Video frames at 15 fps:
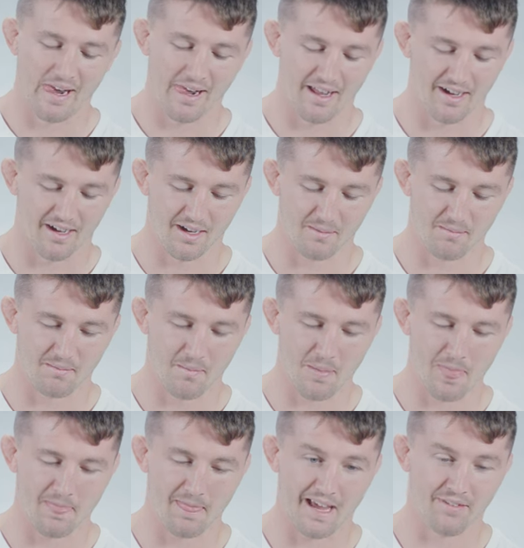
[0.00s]
And
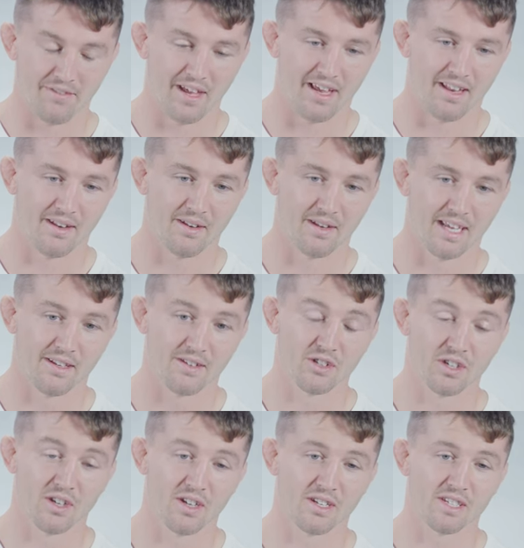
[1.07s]
then in
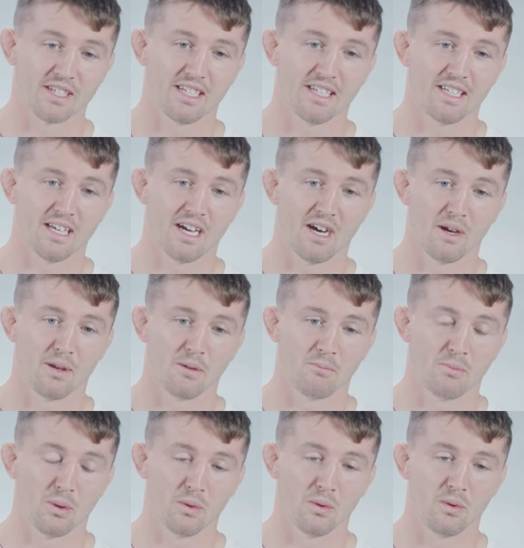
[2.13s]
Jersey, I
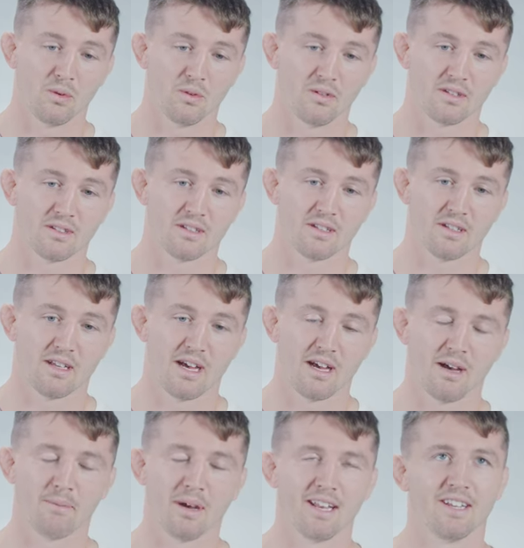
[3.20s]
was
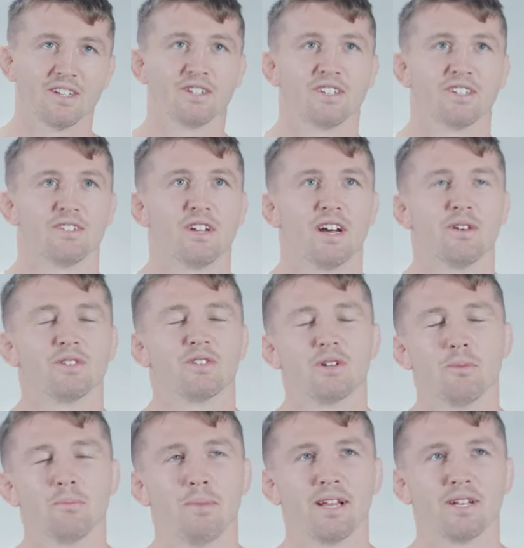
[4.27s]

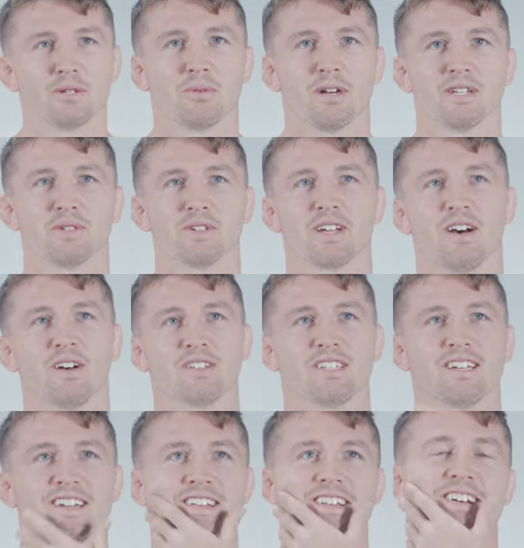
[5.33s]
doing bench press with Carl
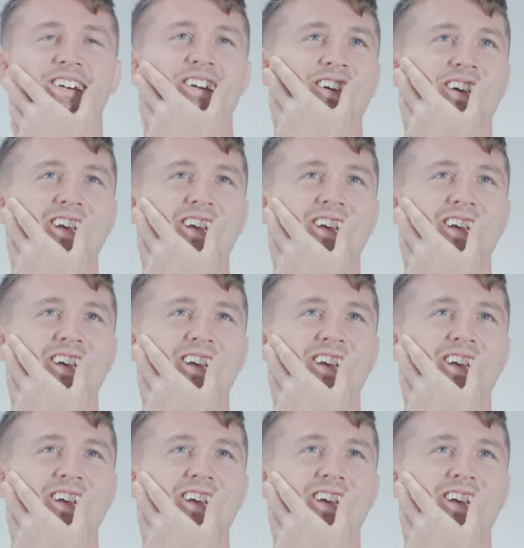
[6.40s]
Sinclair,